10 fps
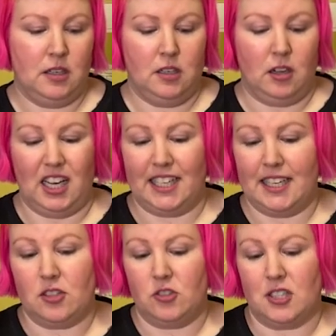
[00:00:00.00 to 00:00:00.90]
I
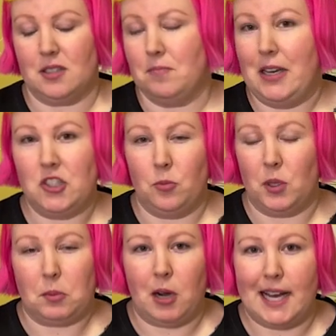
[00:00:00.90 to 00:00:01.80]
guess I'll just mention what
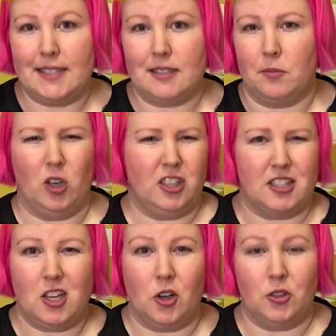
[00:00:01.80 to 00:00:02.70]
the price is. I'm not going
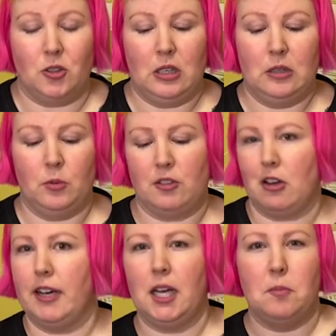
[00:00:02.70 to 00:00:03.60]
to tell you whether
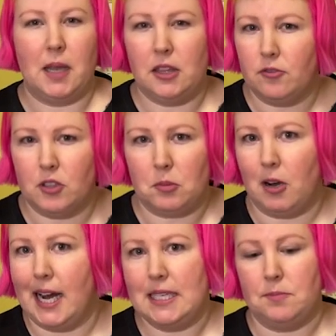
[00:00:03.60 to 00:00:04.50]
I recommend them for the
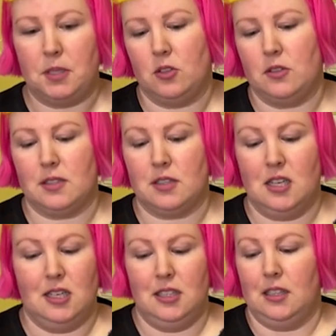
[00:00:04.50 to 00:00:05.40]
price because
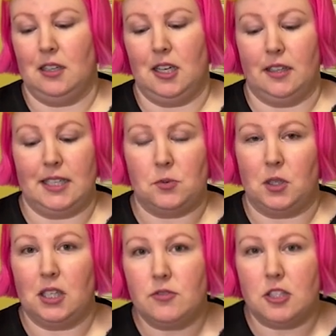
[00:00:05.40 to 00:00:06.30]
these were
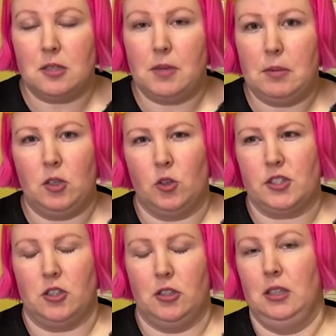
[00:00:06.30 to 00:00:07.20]
gifted to me, but
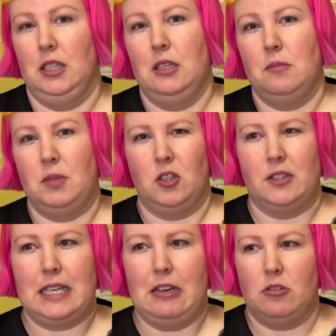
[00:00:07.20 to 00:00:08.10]
also
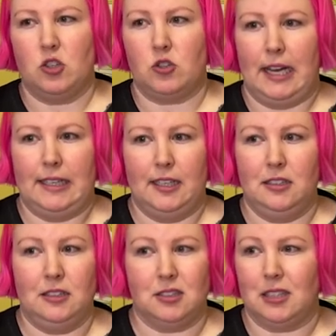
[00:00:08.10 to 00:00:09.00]
because here in
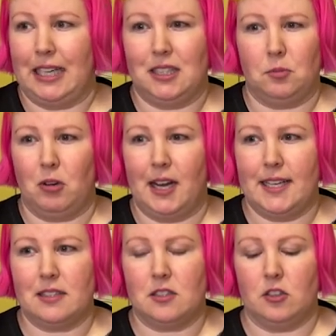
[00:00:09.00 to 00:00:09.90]
Australia, like the
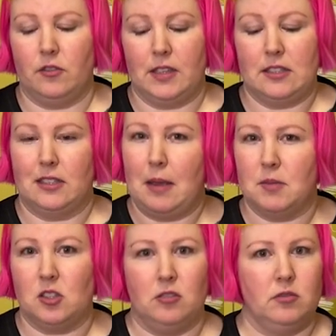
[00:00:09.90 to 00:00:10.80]
price of these on
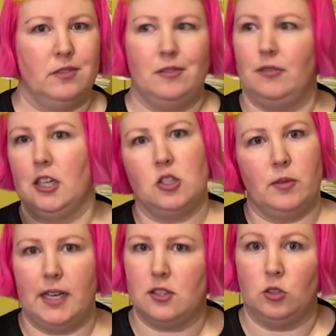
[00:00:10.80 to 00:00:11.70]
Amazon
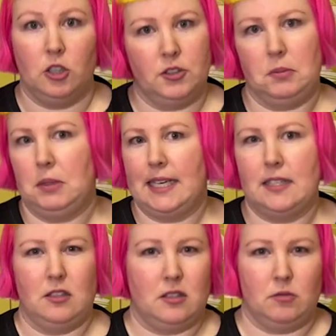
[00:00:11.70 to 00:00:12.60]
fluctuates all over the
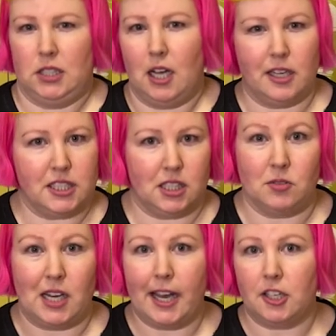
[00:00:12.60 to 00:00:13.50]
place. It's really hard to give
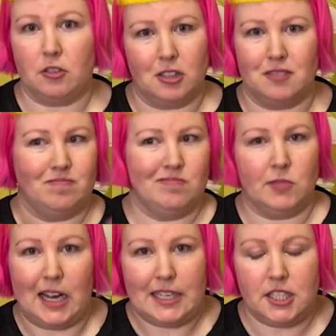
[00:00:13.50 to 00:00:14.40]
an accurate
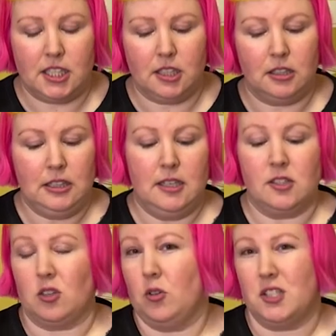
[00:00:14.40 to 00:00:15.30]
idea.
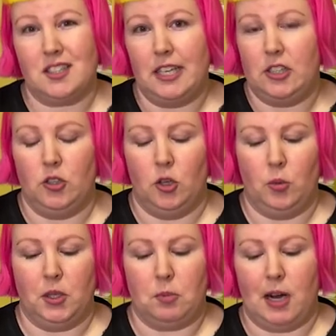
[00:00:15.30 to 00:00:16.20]
So I'll just let you know
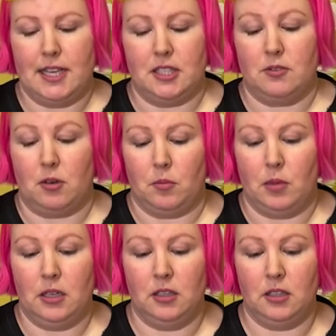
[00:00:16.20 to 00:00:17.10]
what the price is from
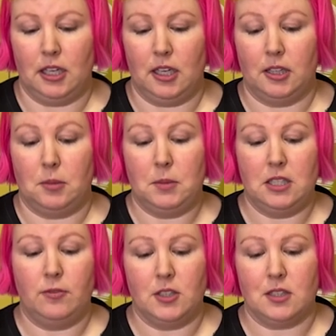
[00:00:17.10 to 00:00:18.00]
the
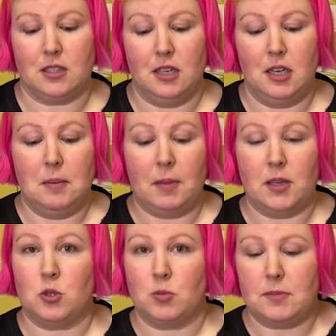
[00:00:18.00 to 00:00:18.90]
Mintyfizz
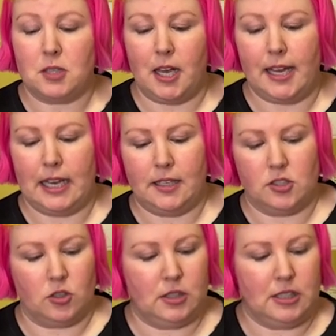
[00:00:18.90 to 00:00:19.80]
Puzzles website. And
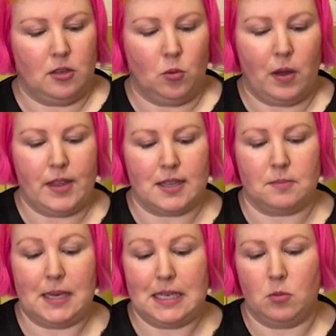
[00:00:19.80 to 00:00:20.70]
so the
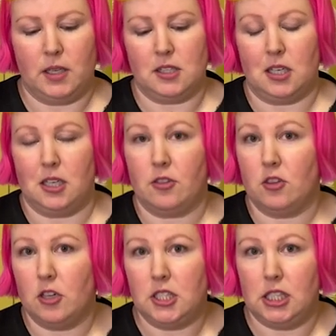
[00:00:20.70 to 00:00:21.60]
1000 piece ones are
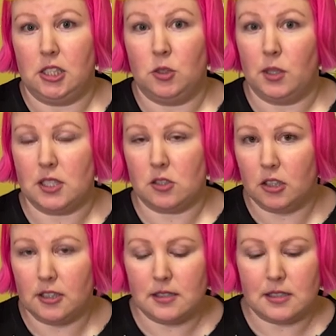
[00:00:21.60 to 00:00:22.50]

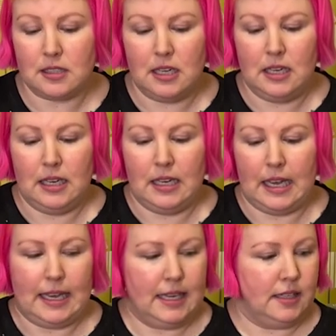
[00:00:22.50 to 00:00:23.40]
$30
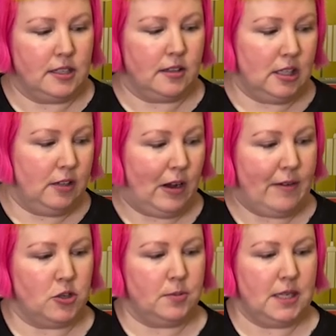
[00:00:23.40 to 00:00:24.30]
and the
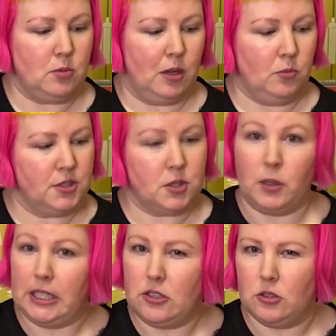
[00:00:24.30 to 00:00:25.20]
500 piece one was
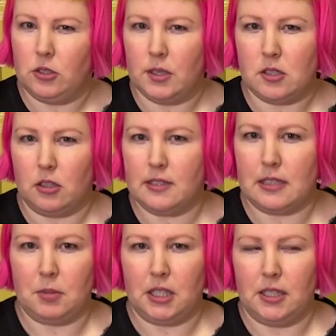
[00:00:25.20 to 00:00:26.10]
$22,
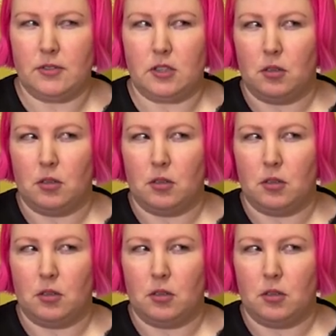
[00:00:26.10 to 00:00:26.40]
I believe. So I'll